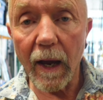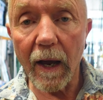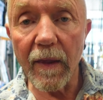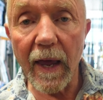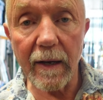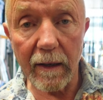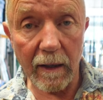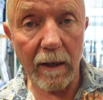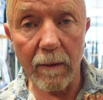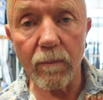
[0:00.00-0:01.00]
and then
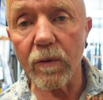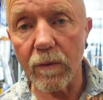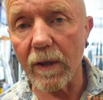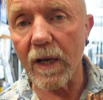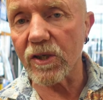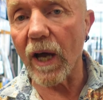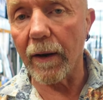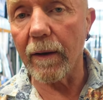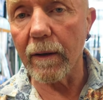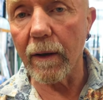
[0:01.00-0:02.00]
um, it's done